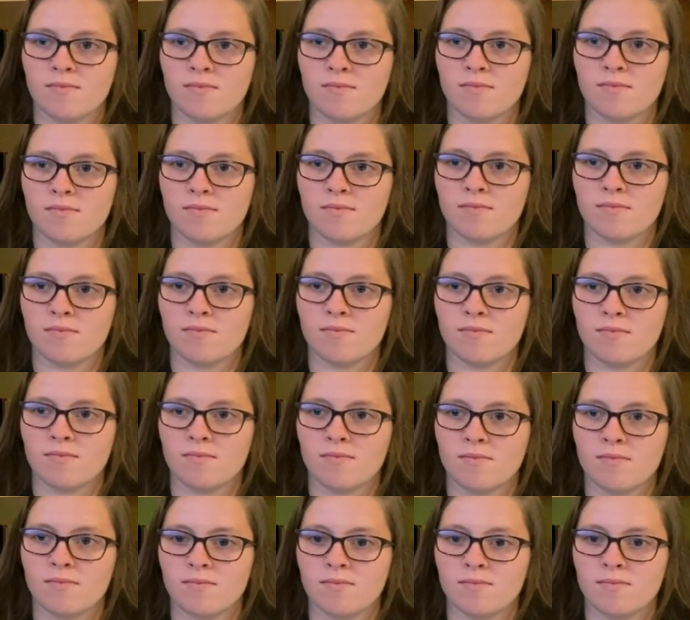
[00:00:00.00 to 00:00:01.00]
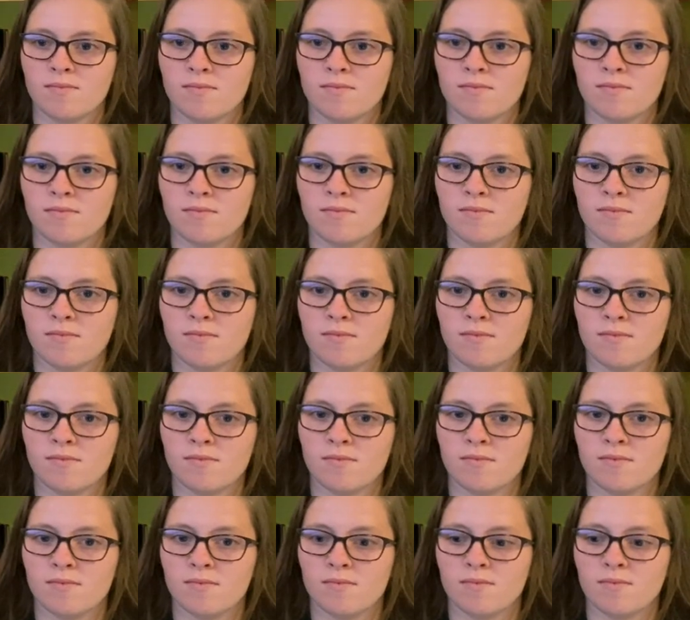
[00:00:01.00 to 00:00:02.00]

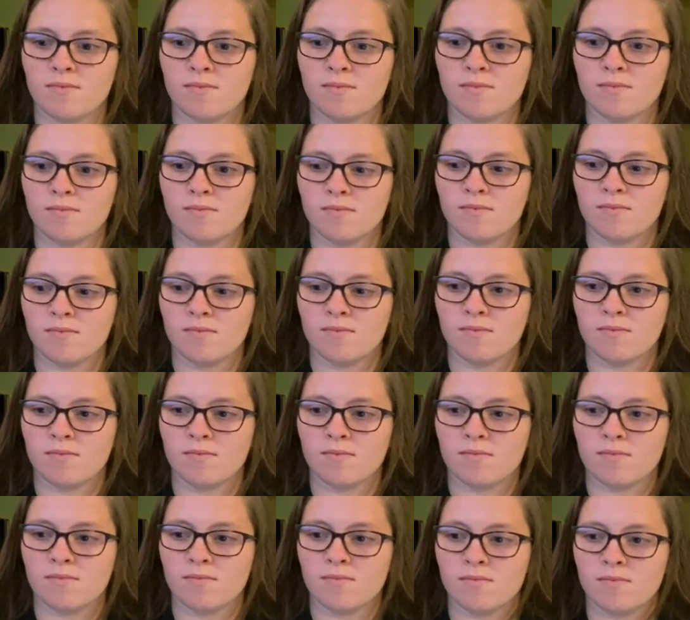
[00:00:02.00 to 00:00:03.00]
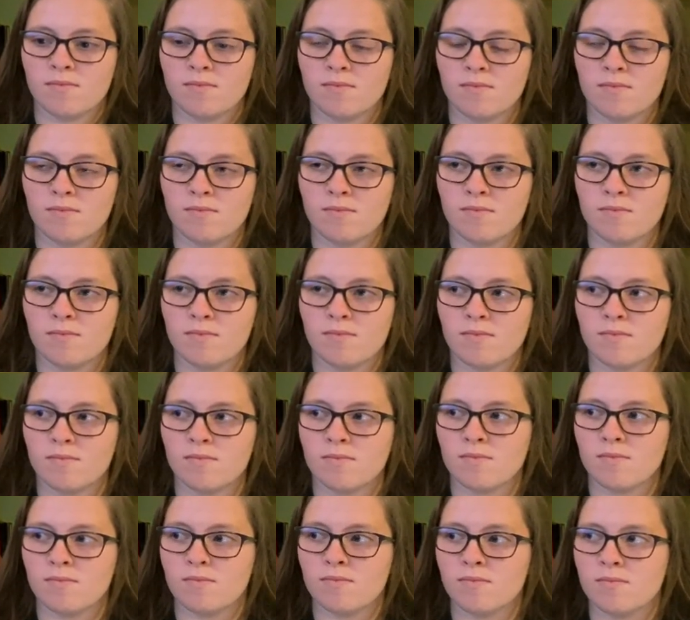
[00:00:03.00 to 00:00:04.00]

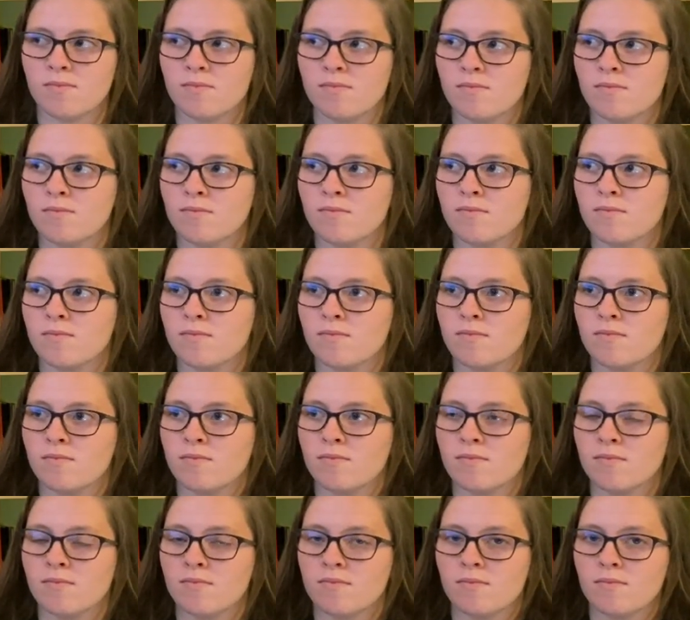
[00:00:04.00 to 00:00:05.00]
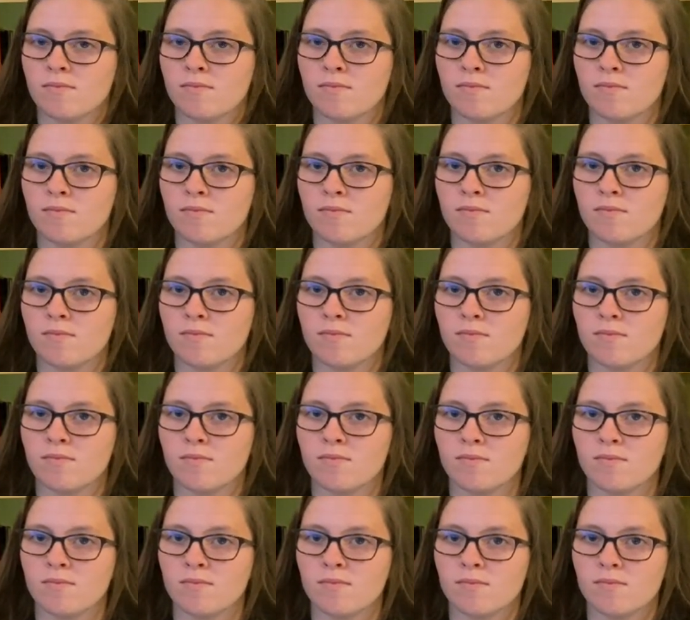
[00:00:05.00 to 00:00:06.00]

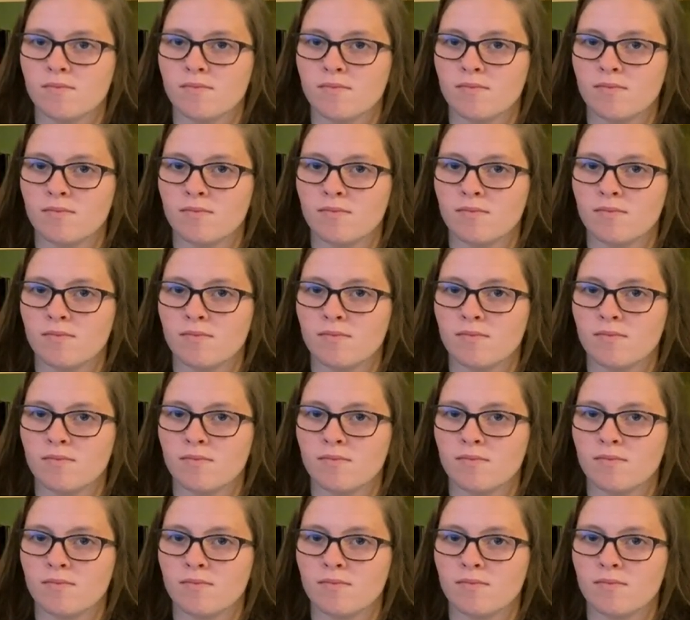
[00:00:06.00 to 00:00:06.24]
This person isn't speaking.